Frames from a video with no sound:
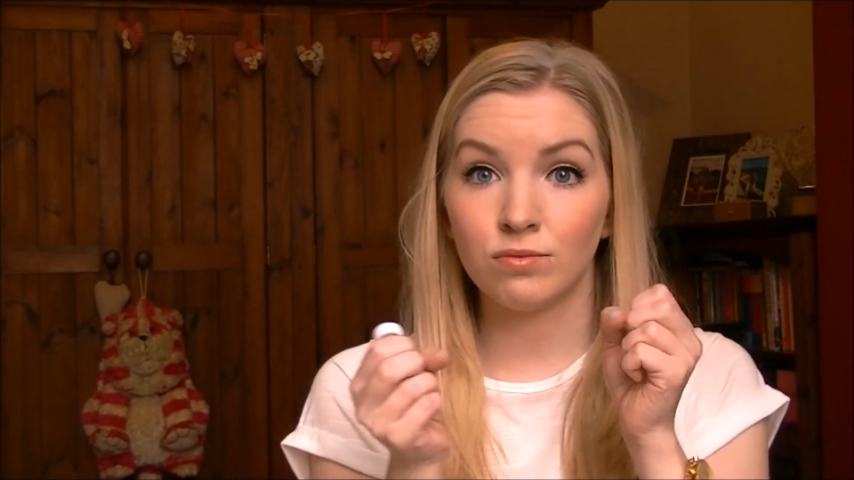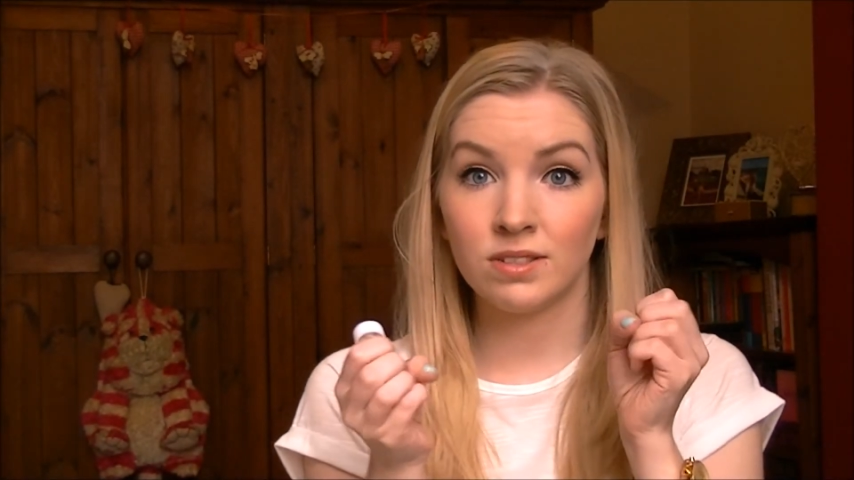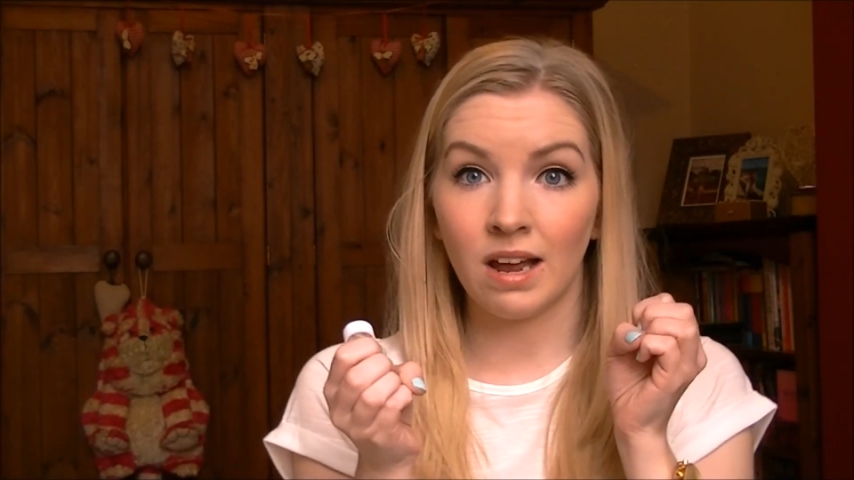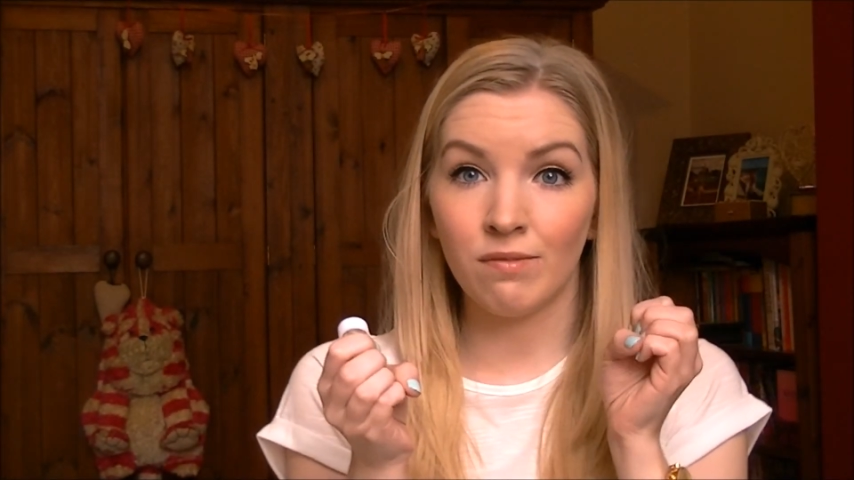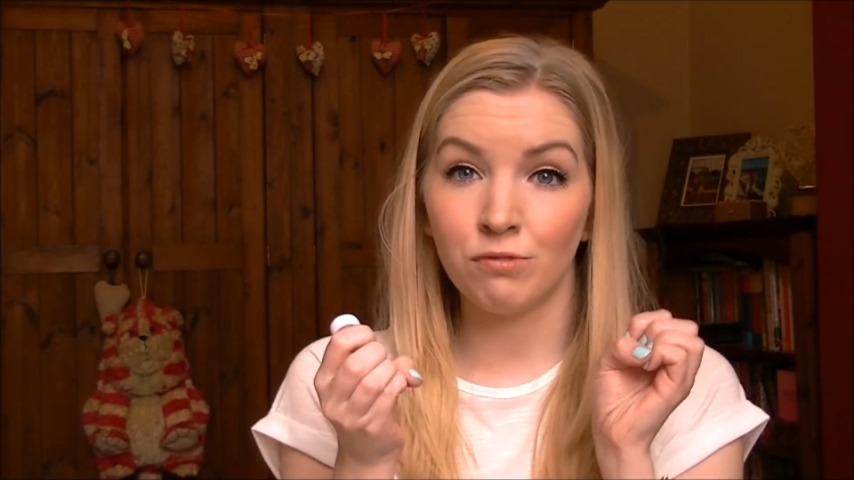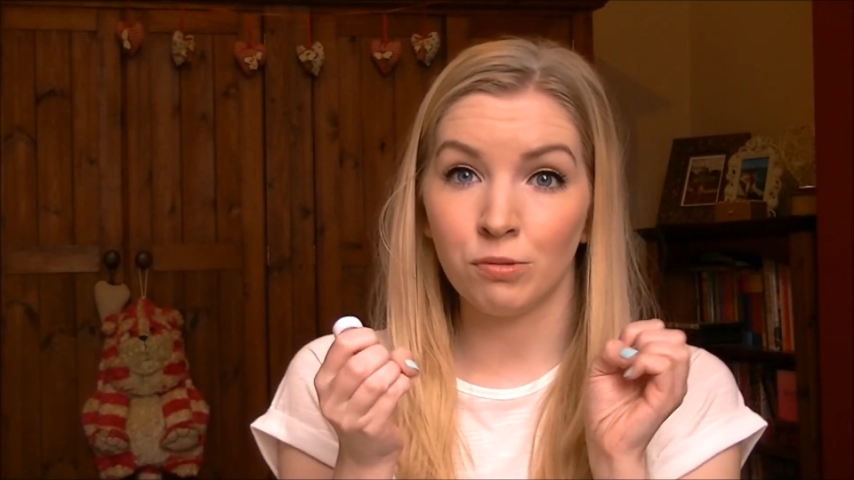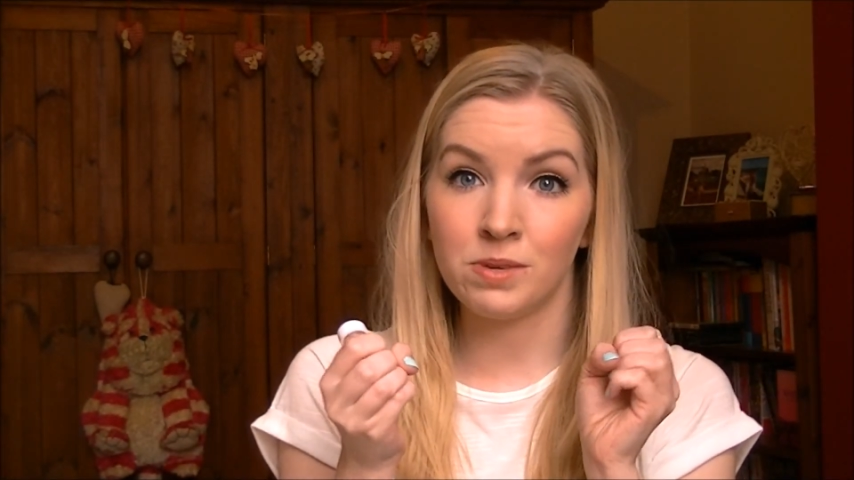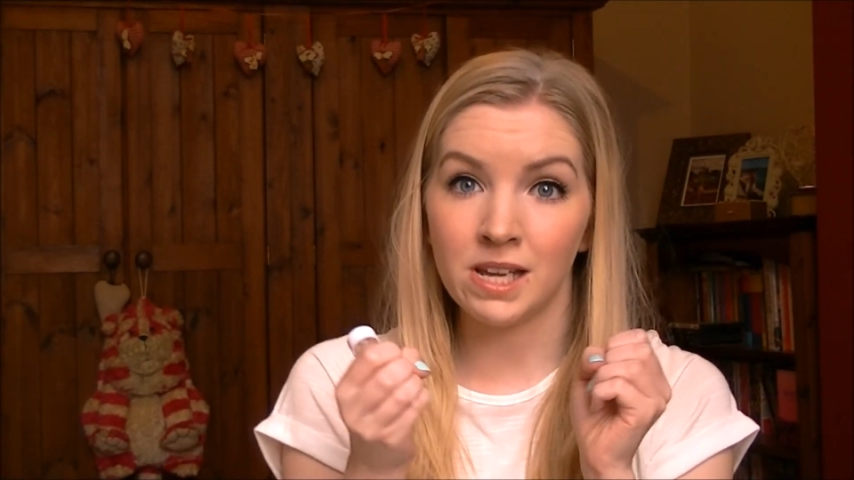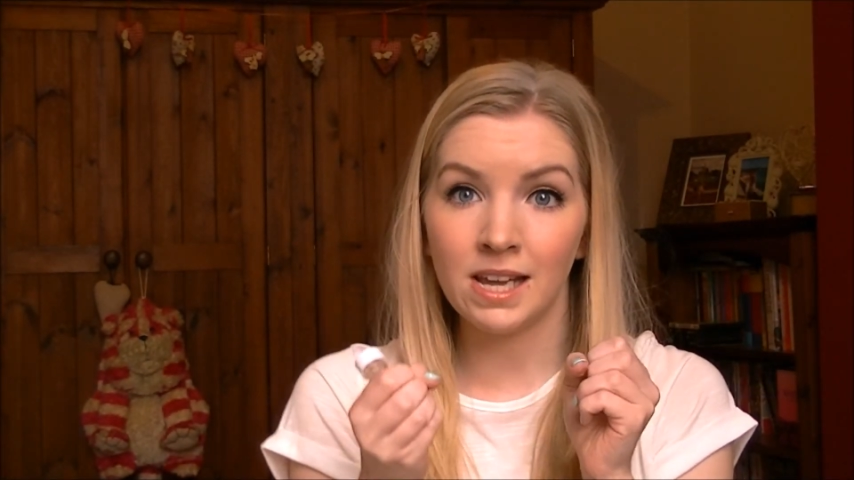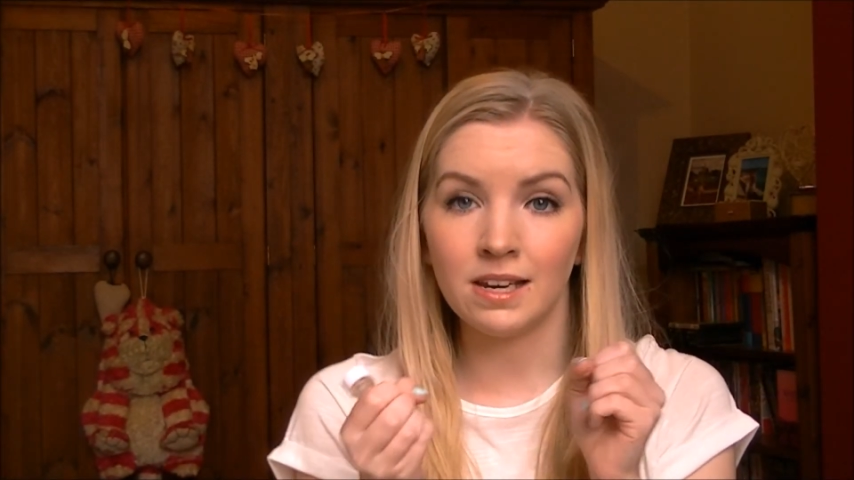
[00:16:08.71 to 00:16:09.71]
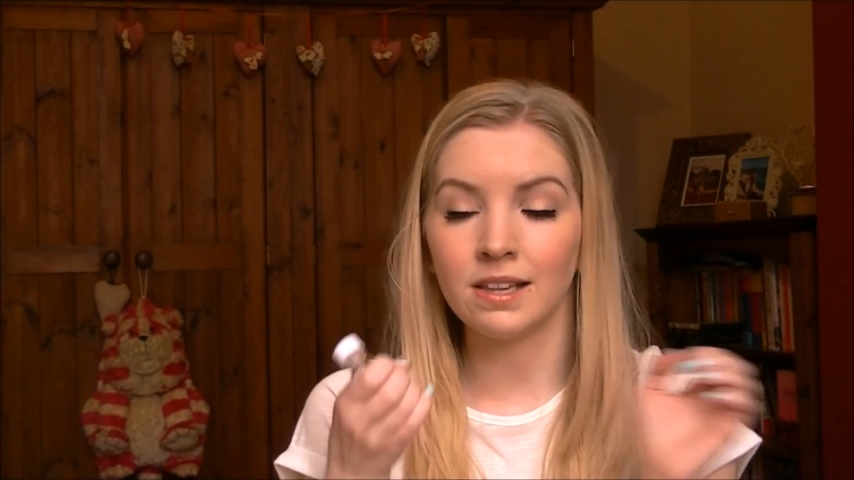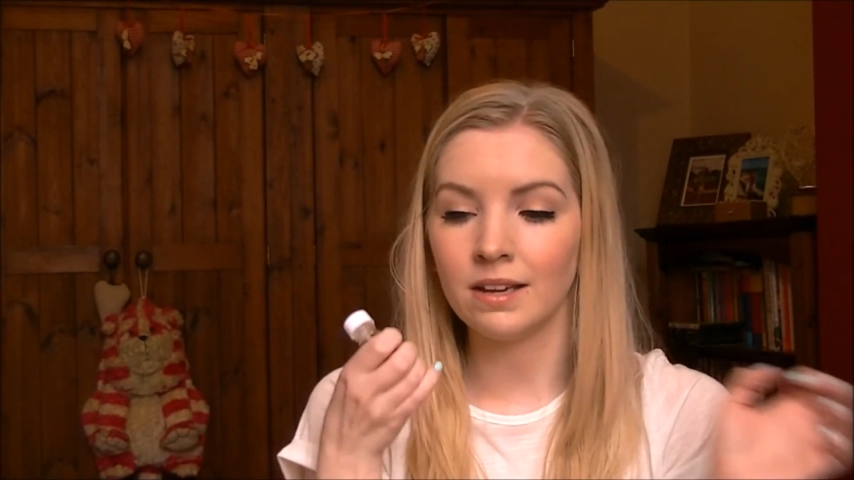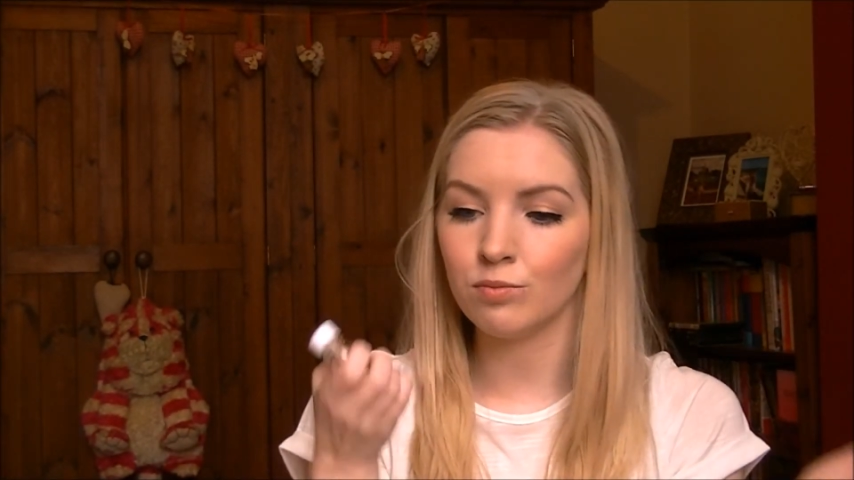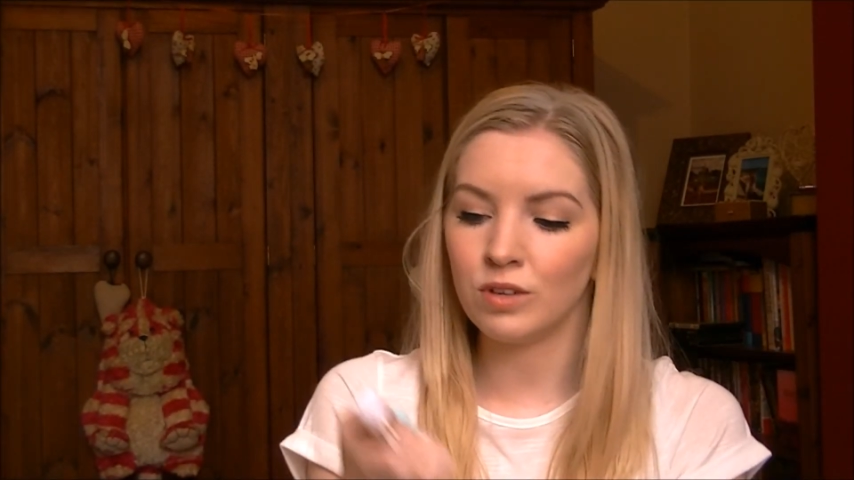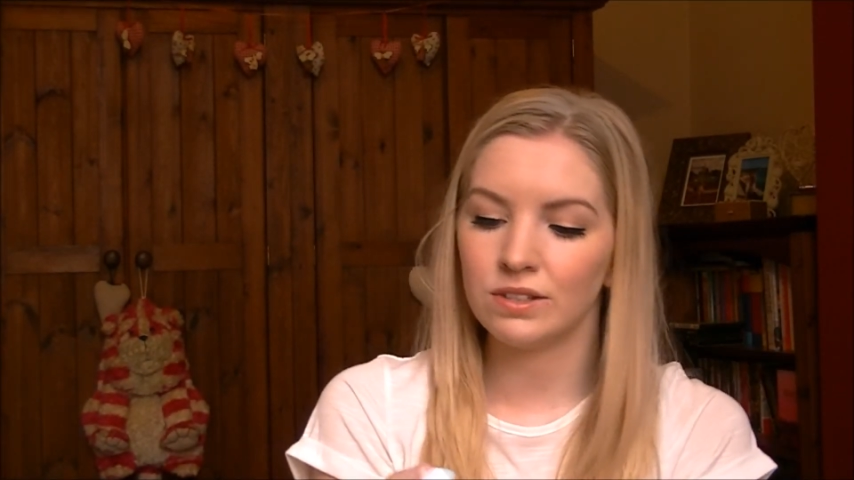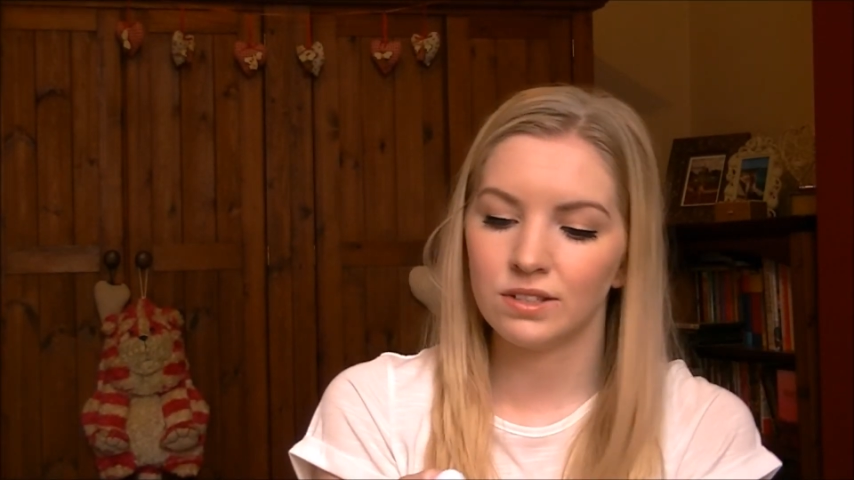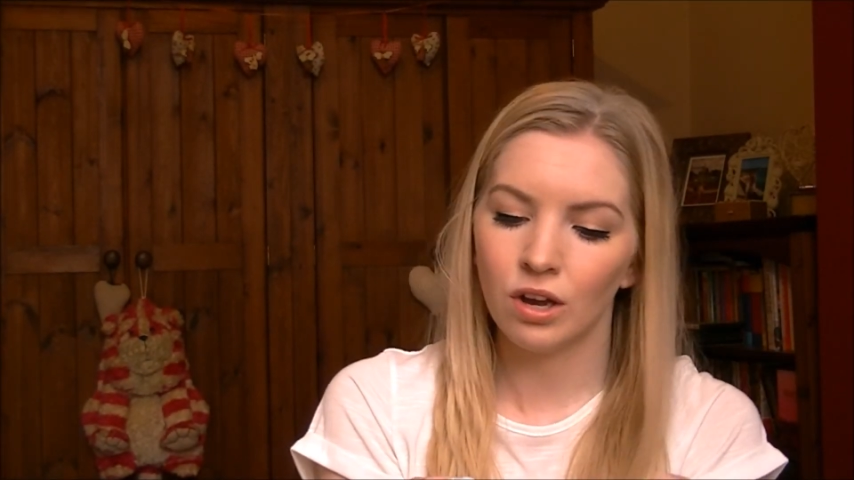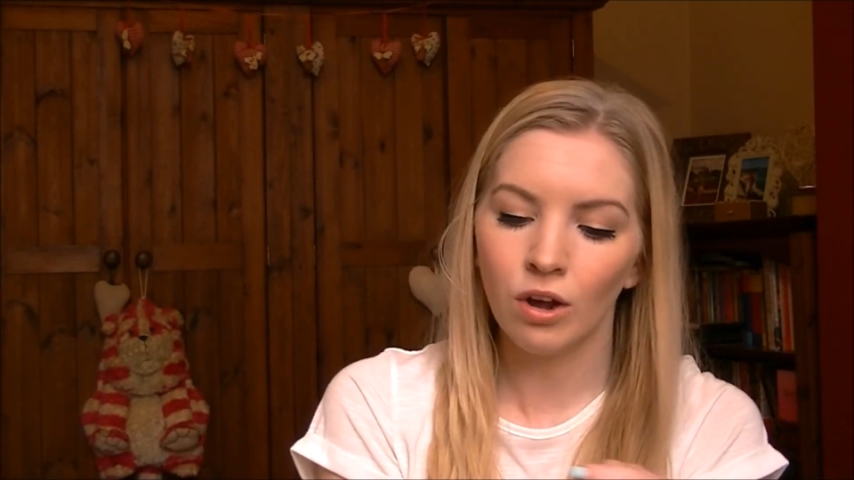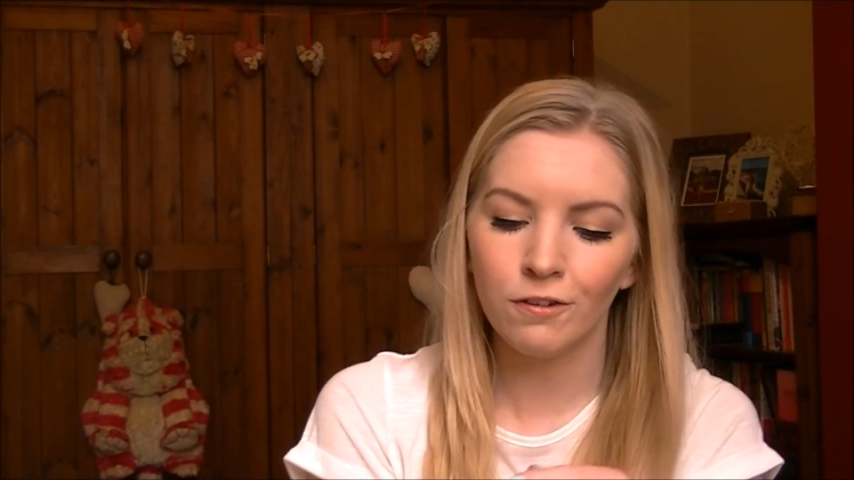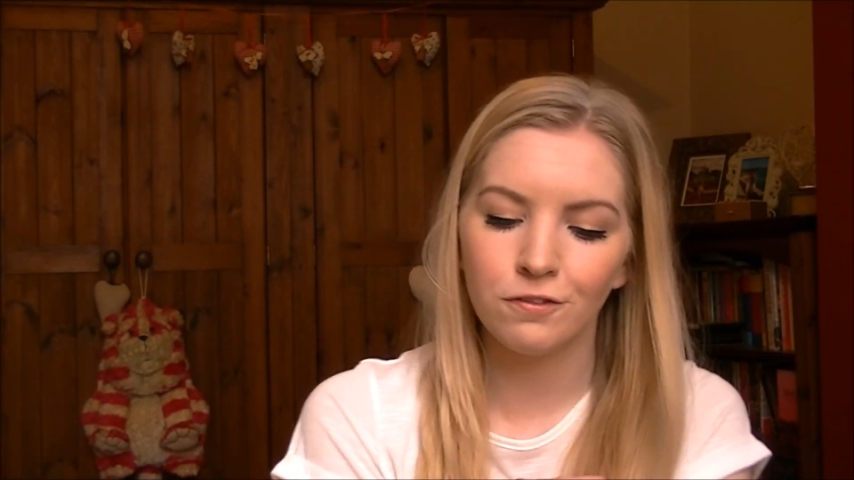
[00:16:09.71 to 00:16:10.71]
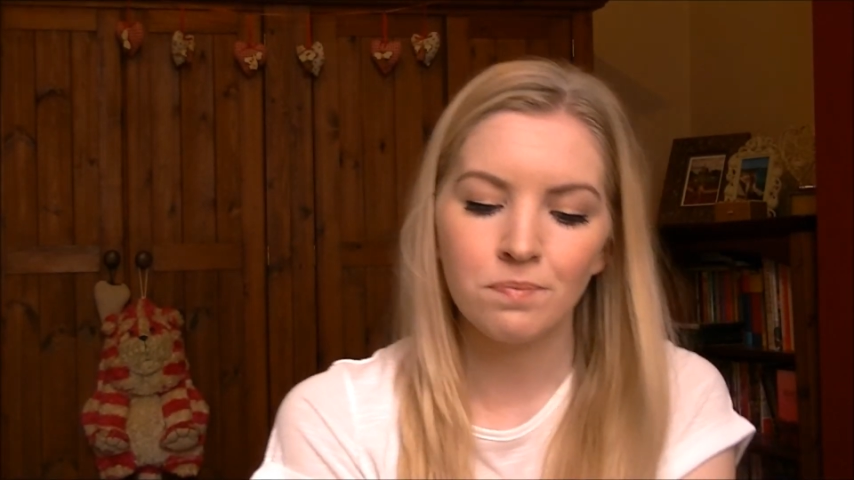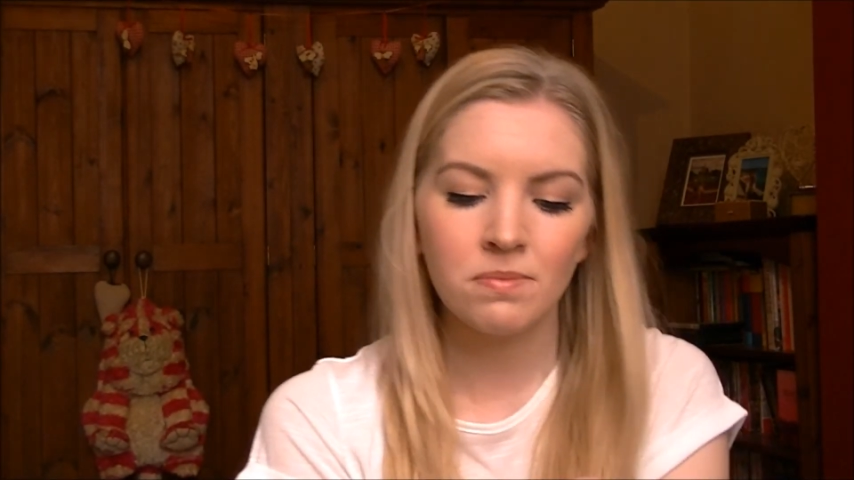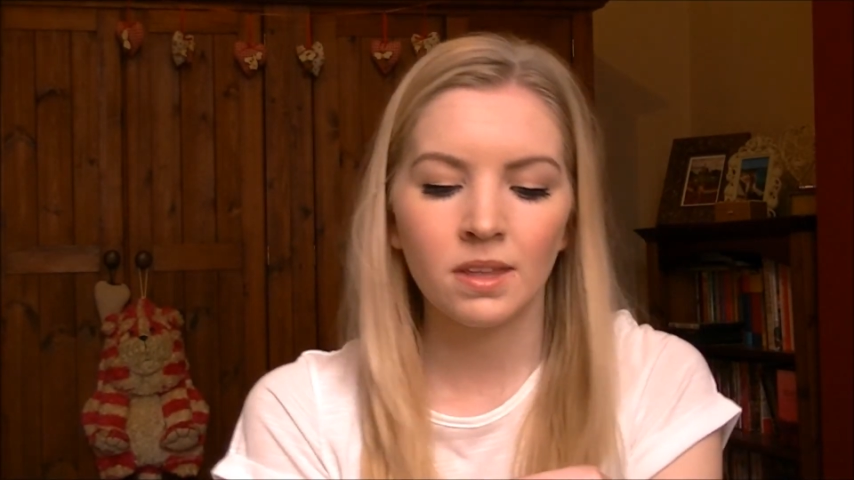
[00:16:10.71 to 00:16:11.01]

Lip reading: sat and rubbed it in and then rinsed it off